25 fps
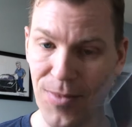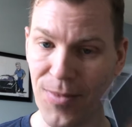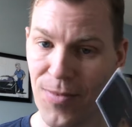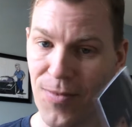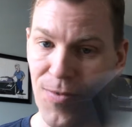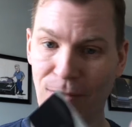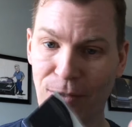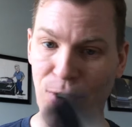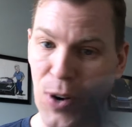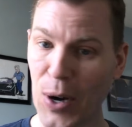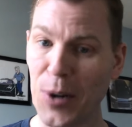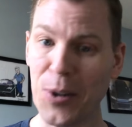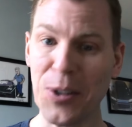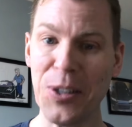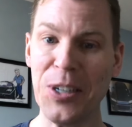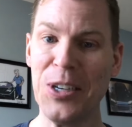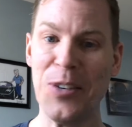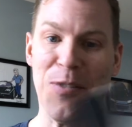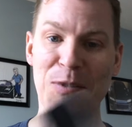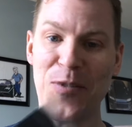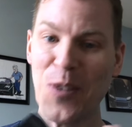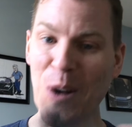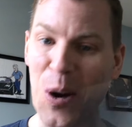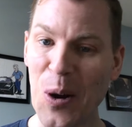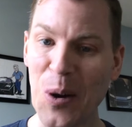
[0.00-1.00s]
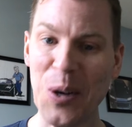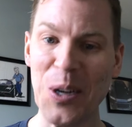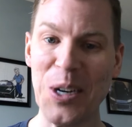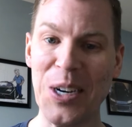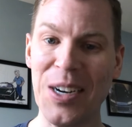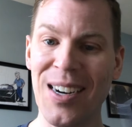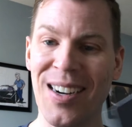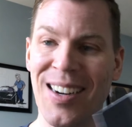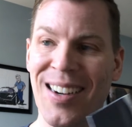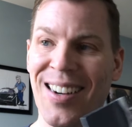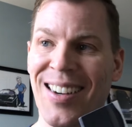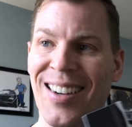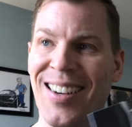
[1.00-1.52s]
very,
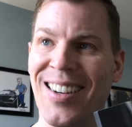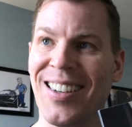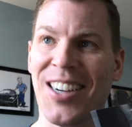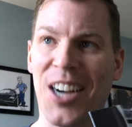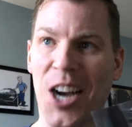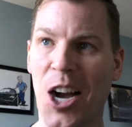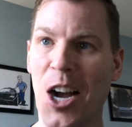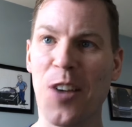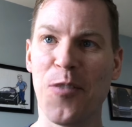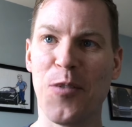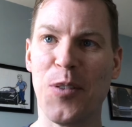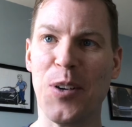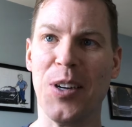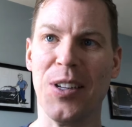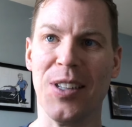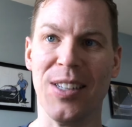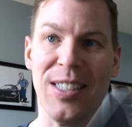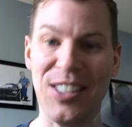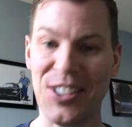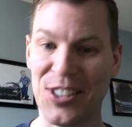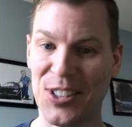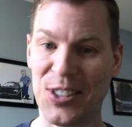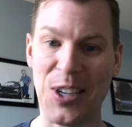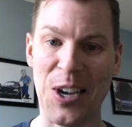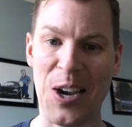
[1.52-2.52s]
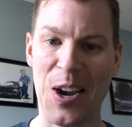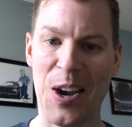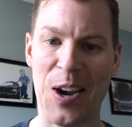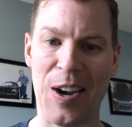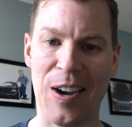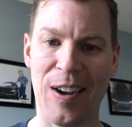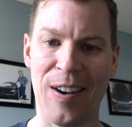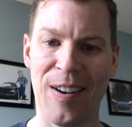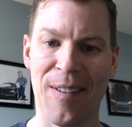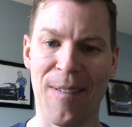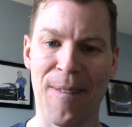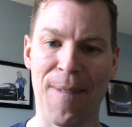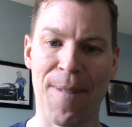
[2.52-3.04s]
very confidently
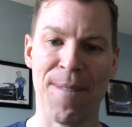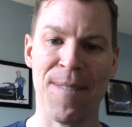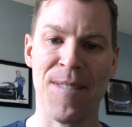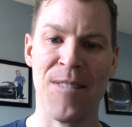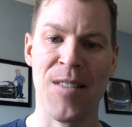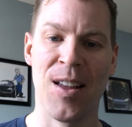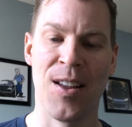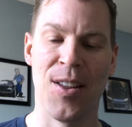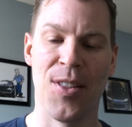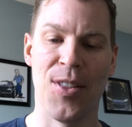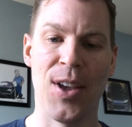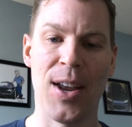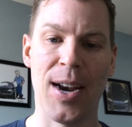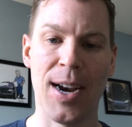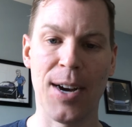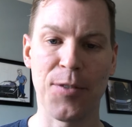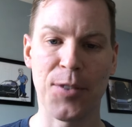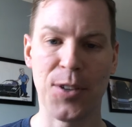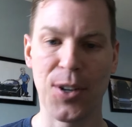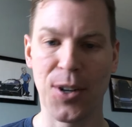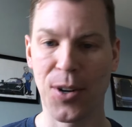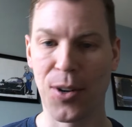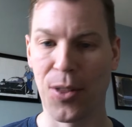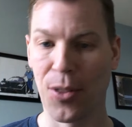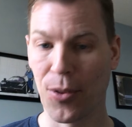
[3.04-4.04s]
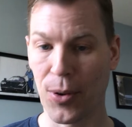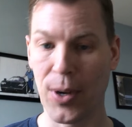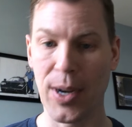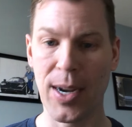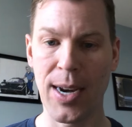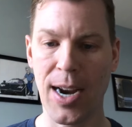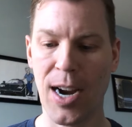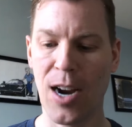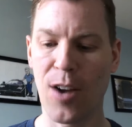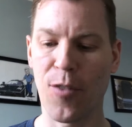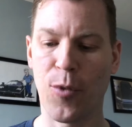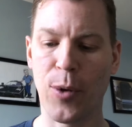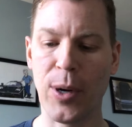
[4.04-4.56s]
say that after
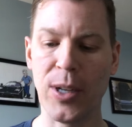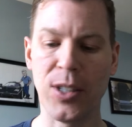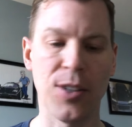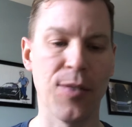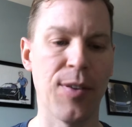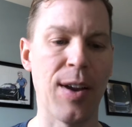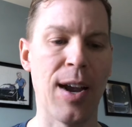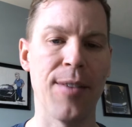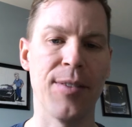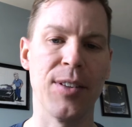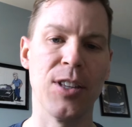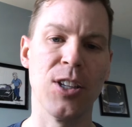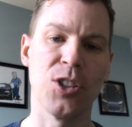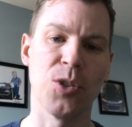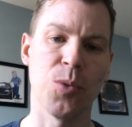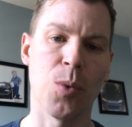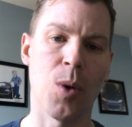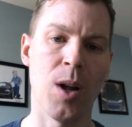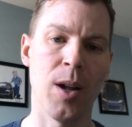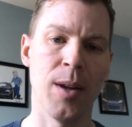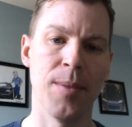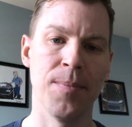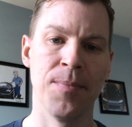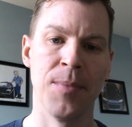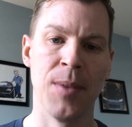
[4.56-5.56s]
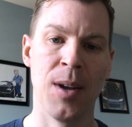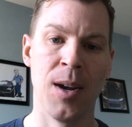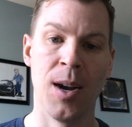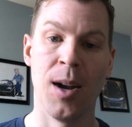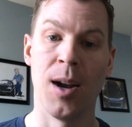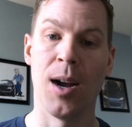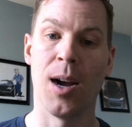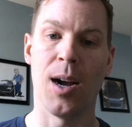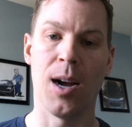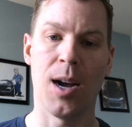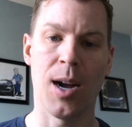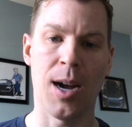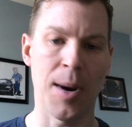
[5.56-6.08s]
3.5 weeks of having this wallet,
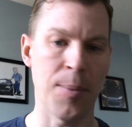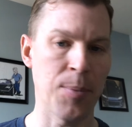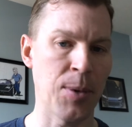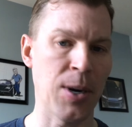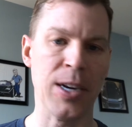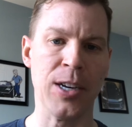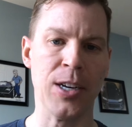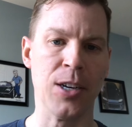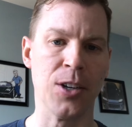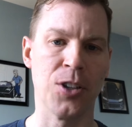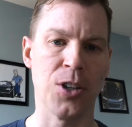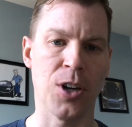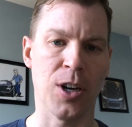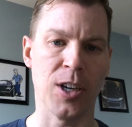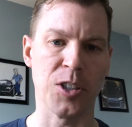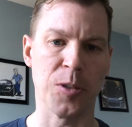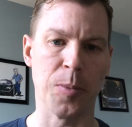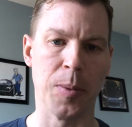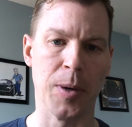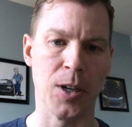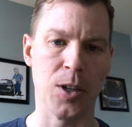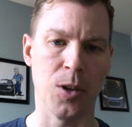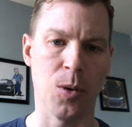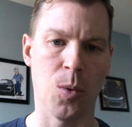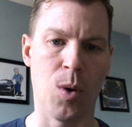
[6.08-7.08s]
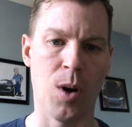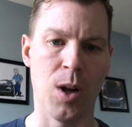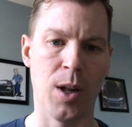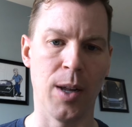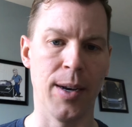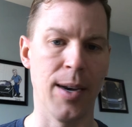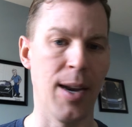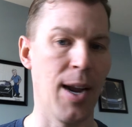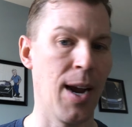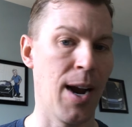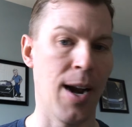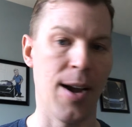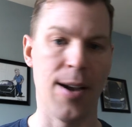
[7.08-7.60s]
I'm ready to toss my other wallet
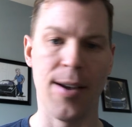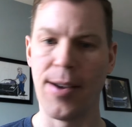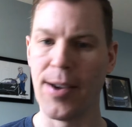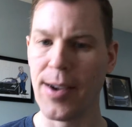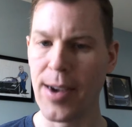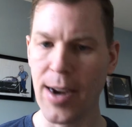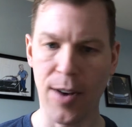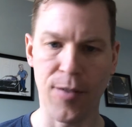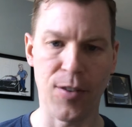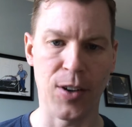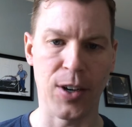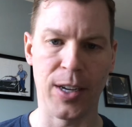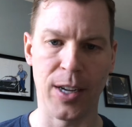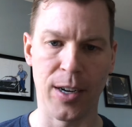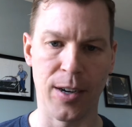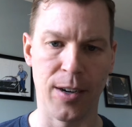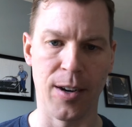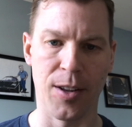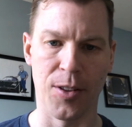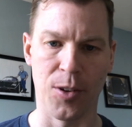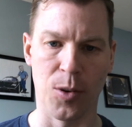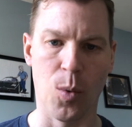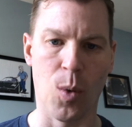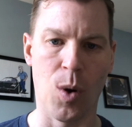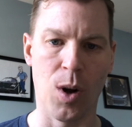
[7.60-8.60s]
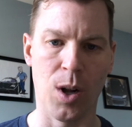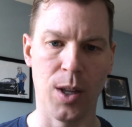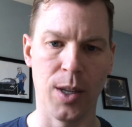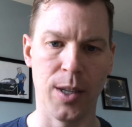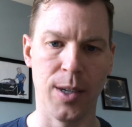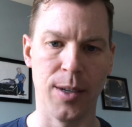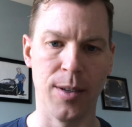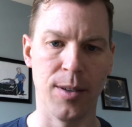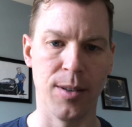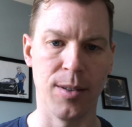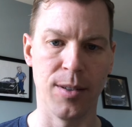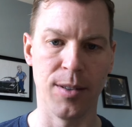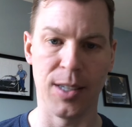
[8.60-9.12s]
and never get another wallet
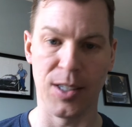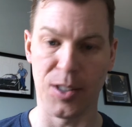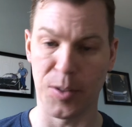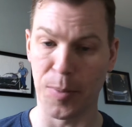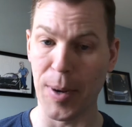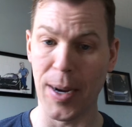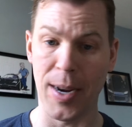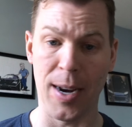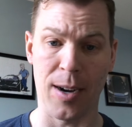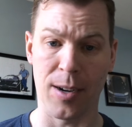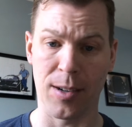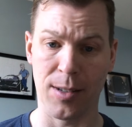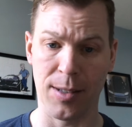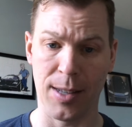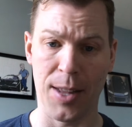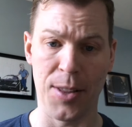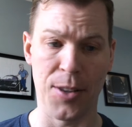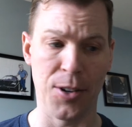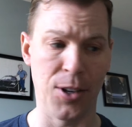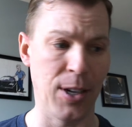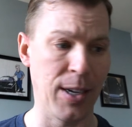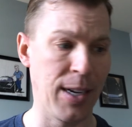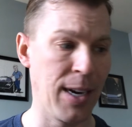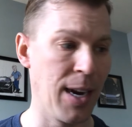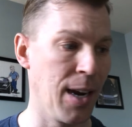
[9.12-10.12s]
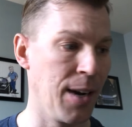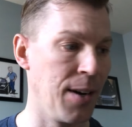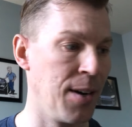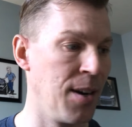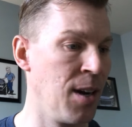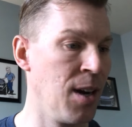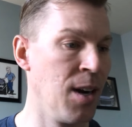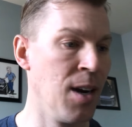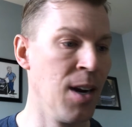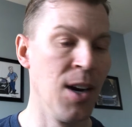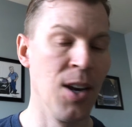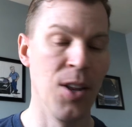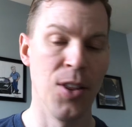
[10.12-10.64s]
that's made out of leather again.
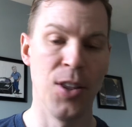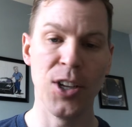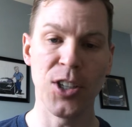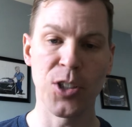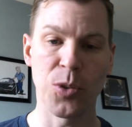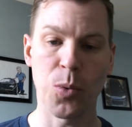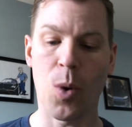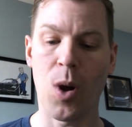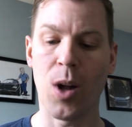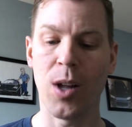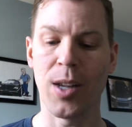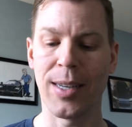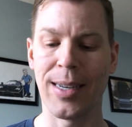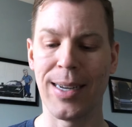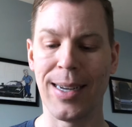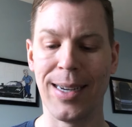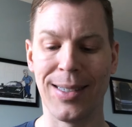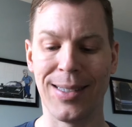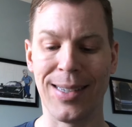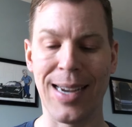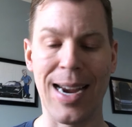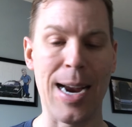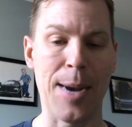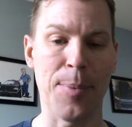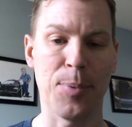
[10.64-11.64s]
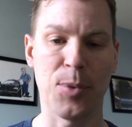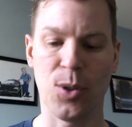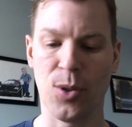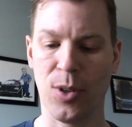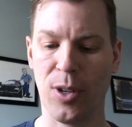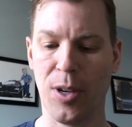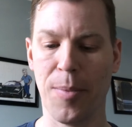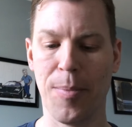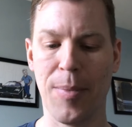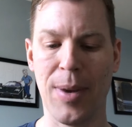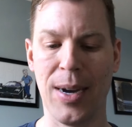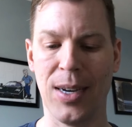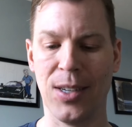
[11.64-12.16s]
This wallet is absolutely
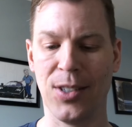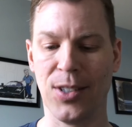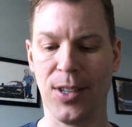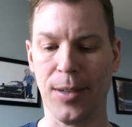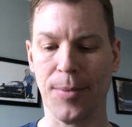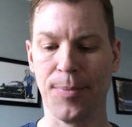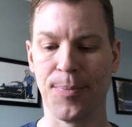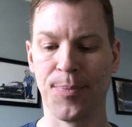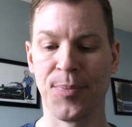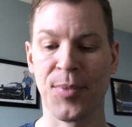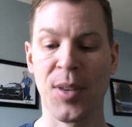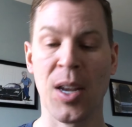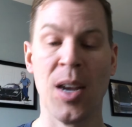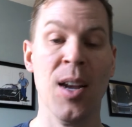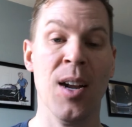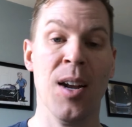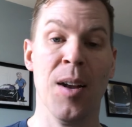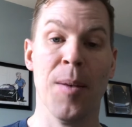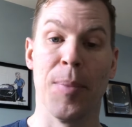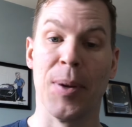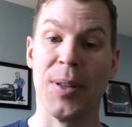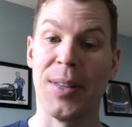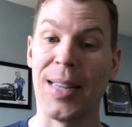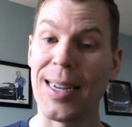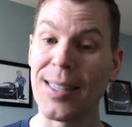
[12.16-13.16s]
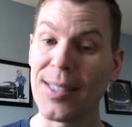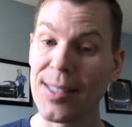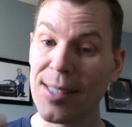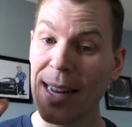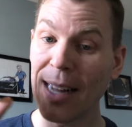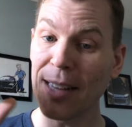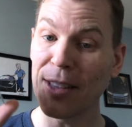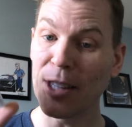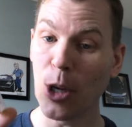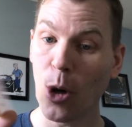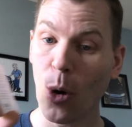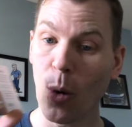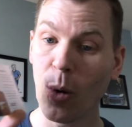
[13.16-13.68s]
amazing. But that's
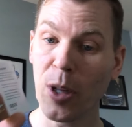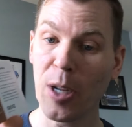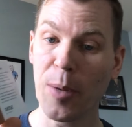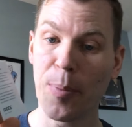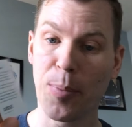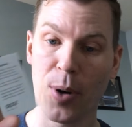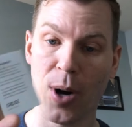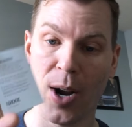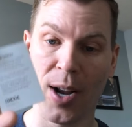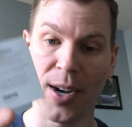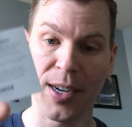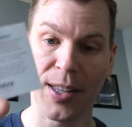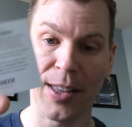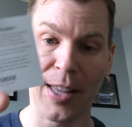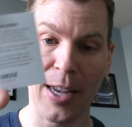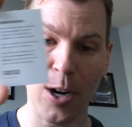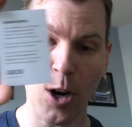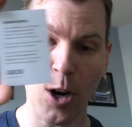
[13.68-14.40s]
not the only product they